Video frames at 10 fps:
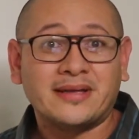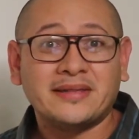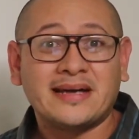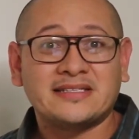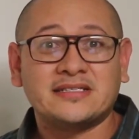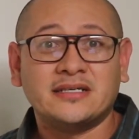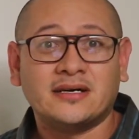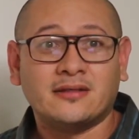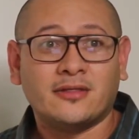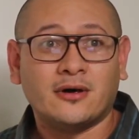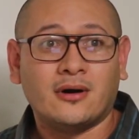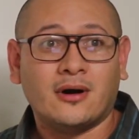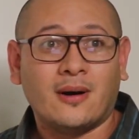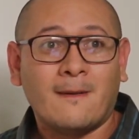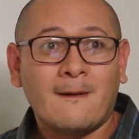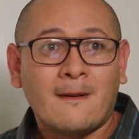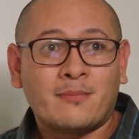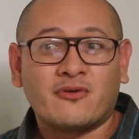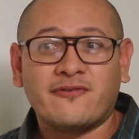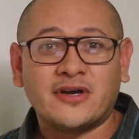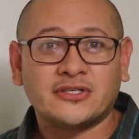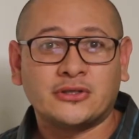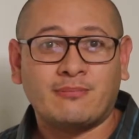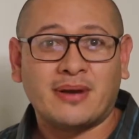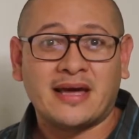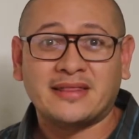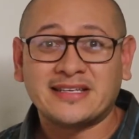and that's the professional plan.